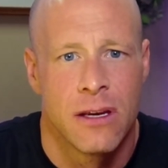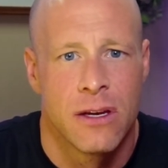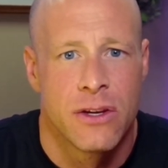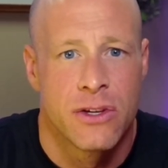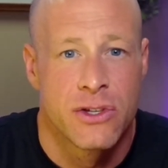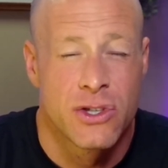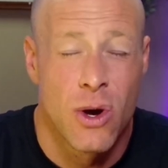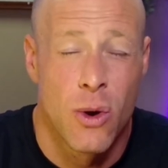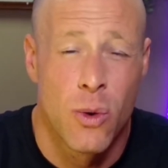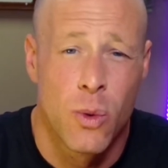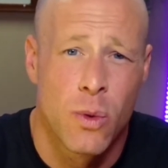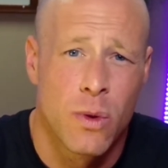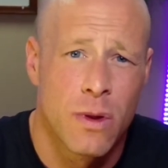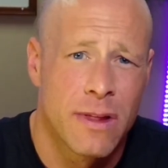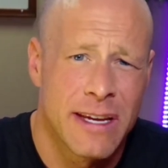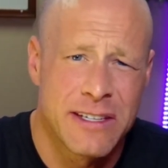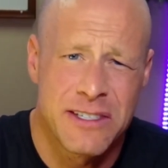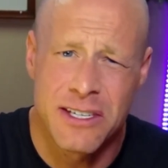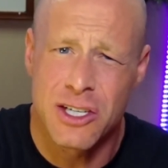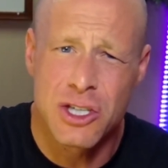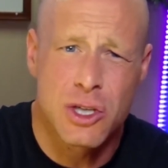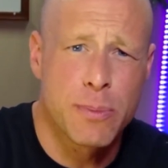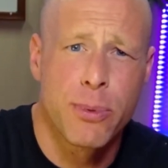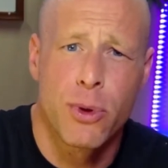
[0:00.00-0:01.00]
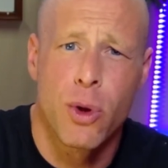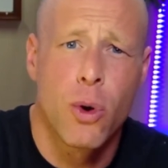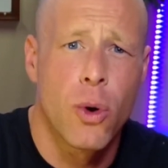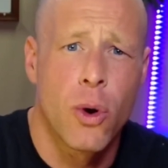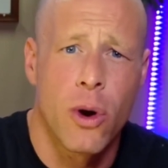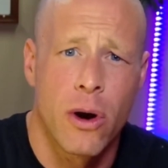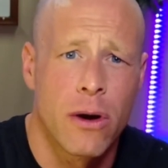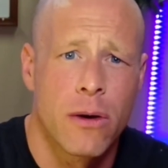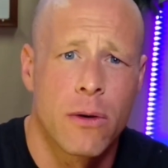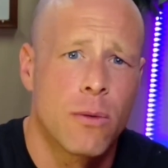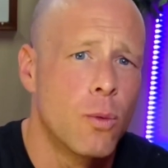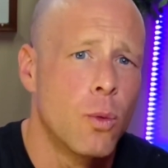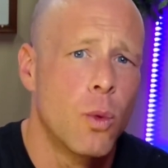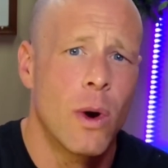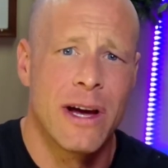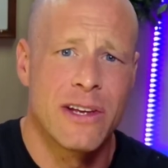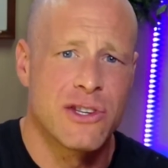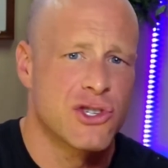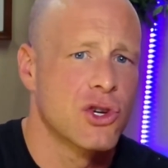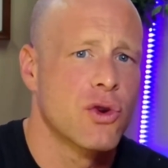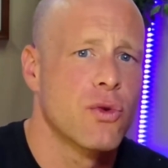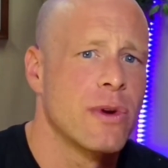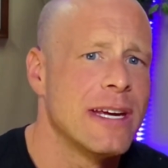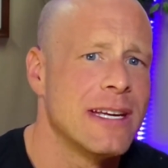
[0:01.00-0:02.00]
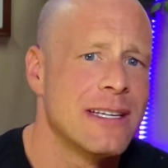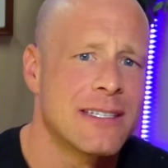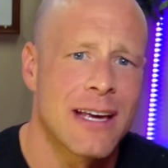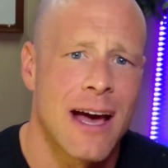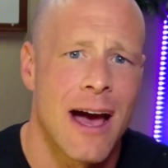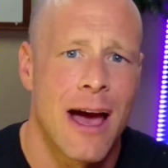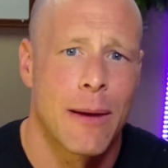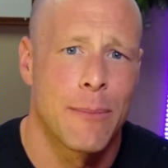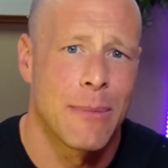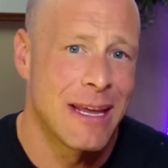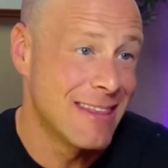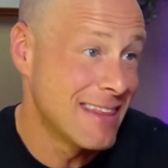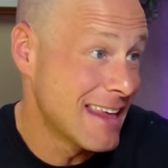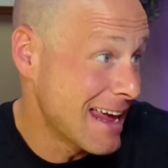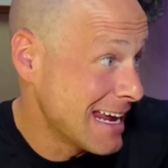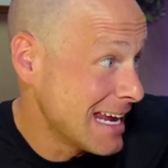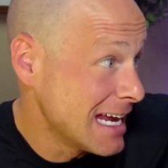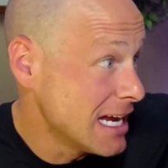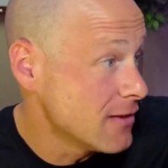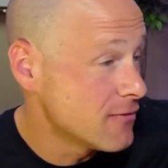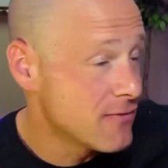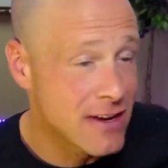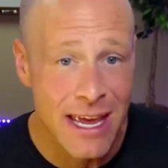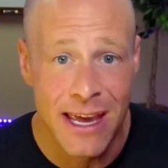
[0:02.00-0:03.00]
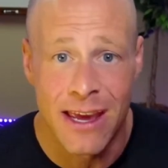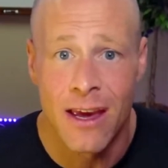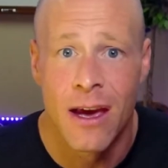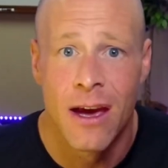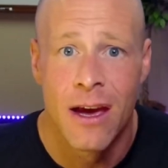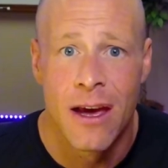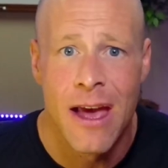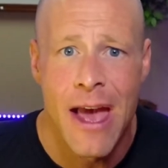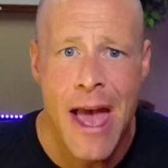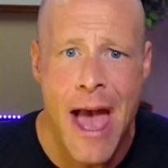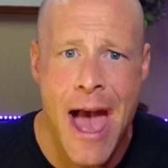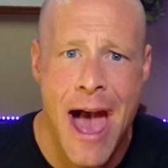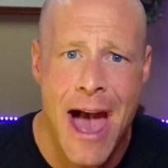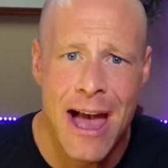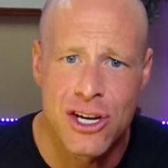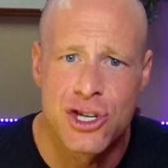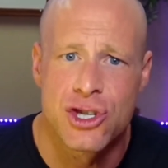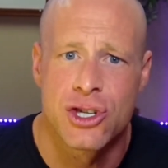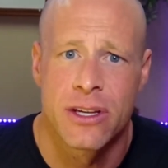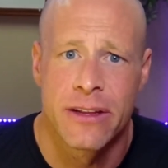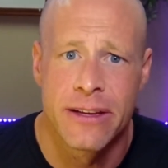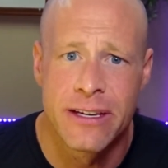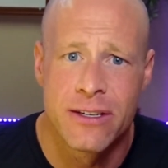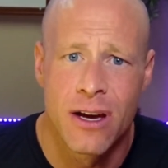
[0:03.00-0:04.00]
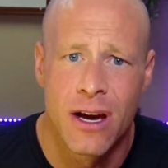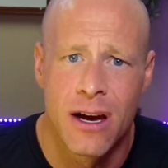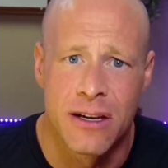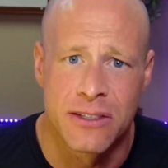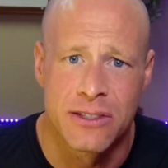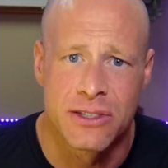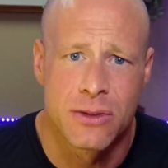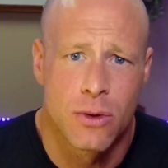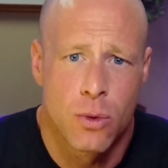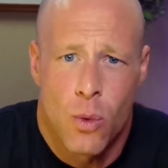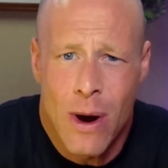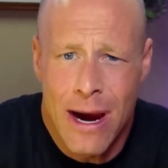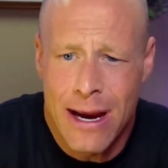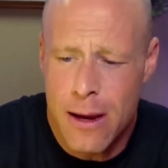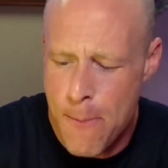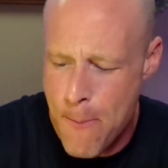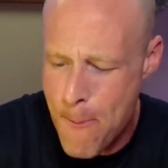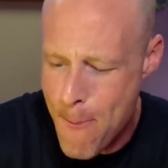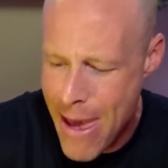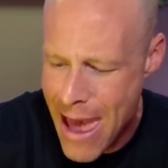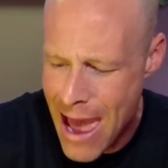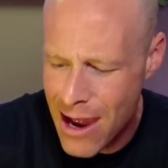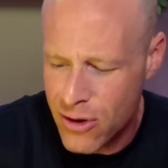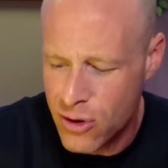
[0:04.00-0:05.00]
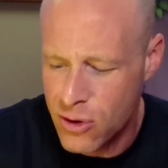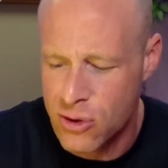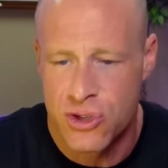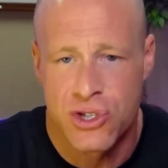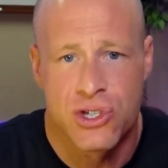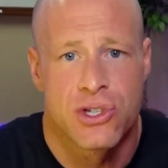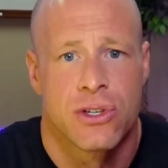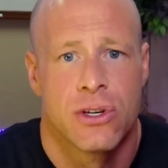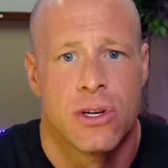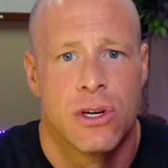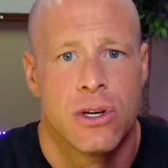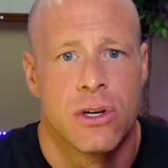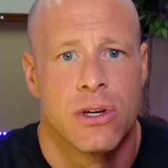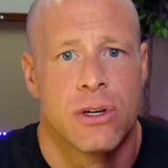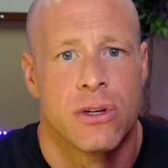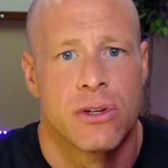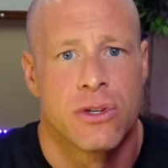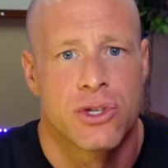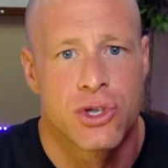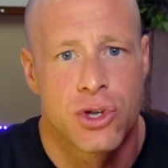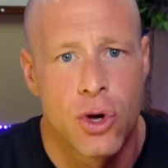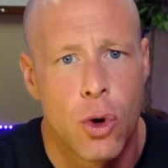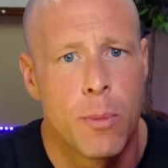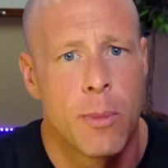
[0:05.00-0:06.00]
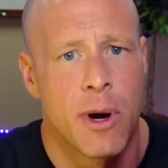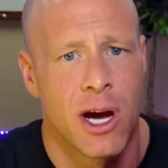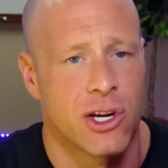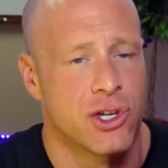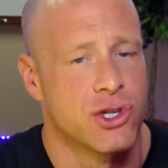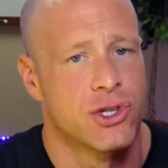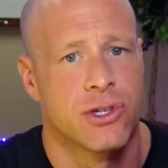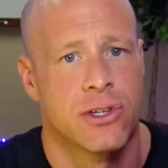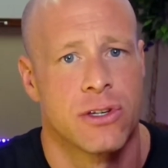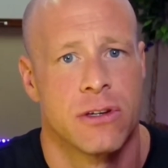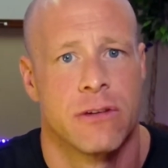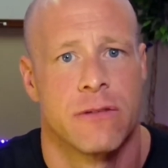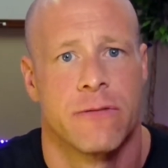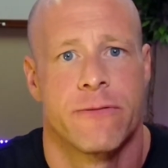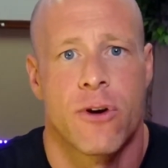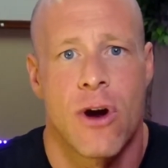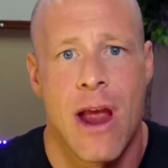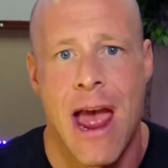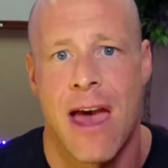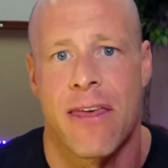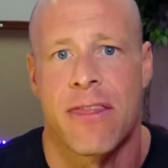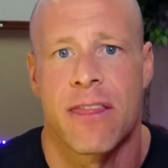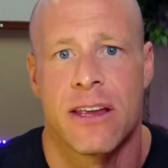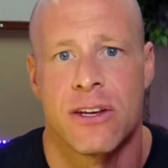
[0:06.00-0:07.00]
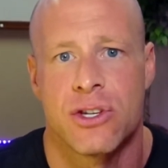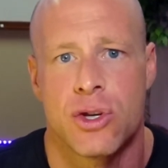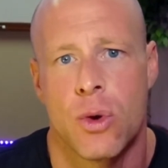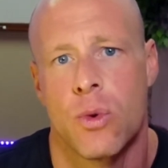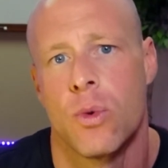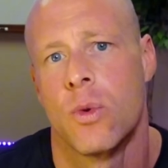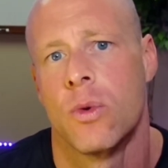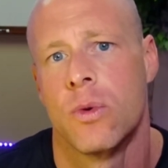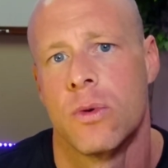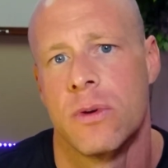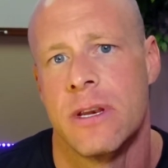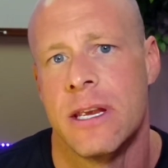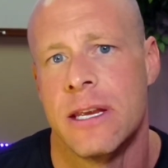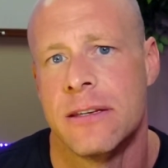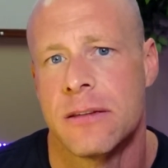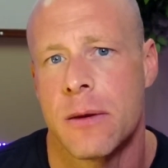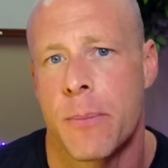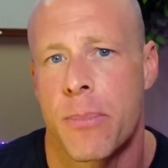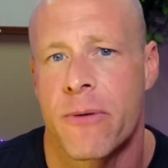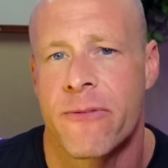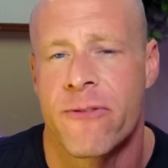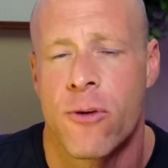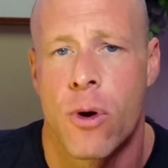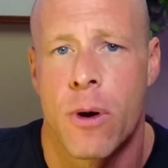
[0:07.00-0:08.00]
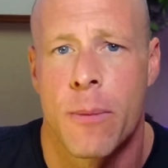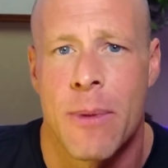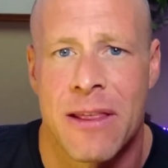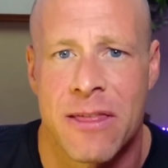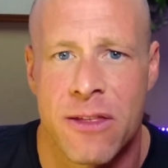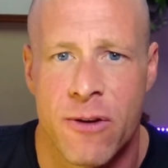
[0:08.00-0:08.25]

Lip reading: So let's explore what screen time in the evening actually does and why it matters so much for athletes who need to perform at their